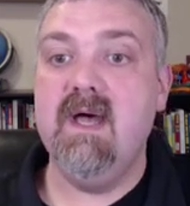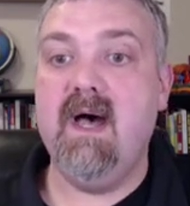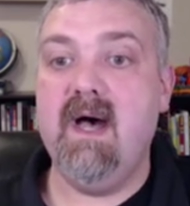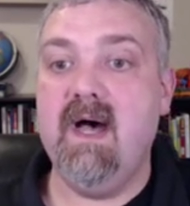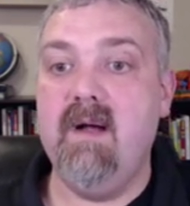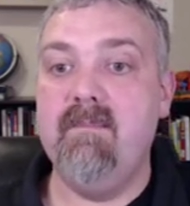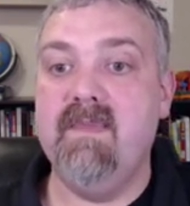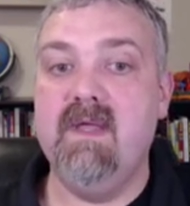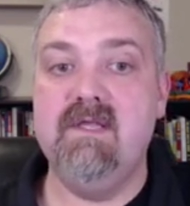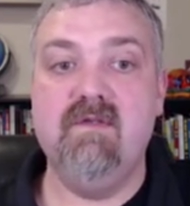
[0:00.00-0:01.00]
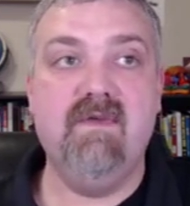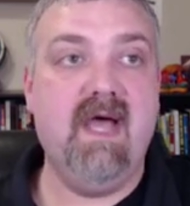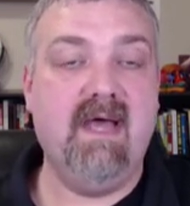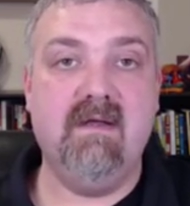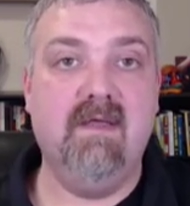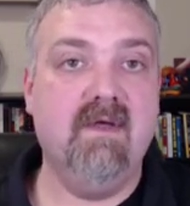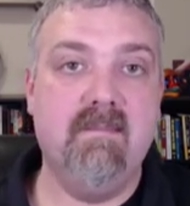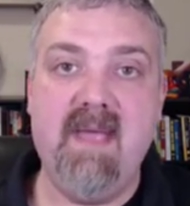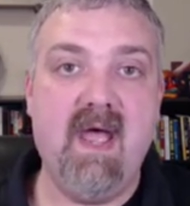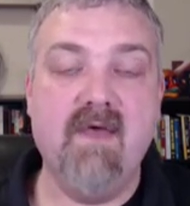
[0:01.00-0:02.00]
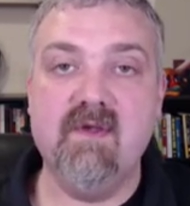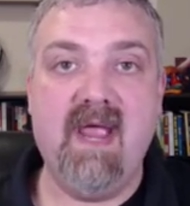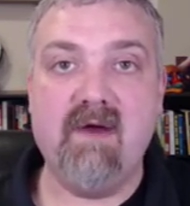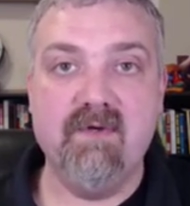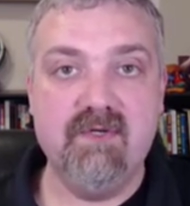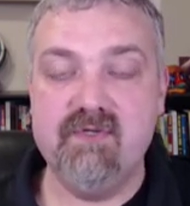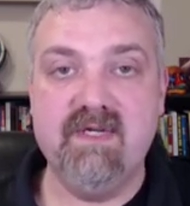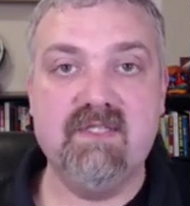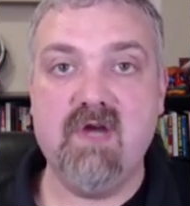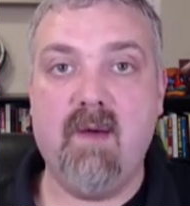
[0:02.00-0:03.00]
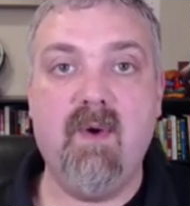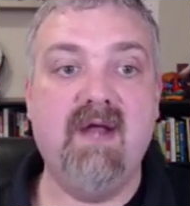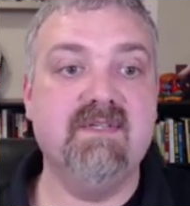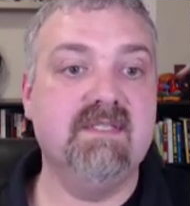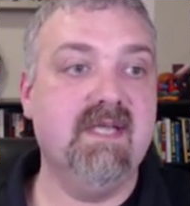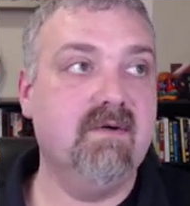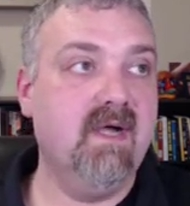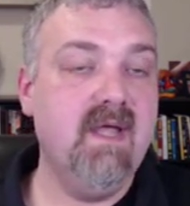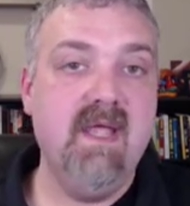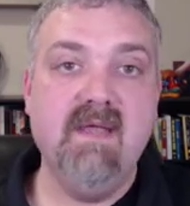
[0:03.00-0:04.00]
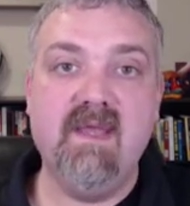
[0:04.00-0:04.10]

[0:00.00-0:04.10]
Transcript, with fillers: You've got other macronutrients, carbohydrates, etc.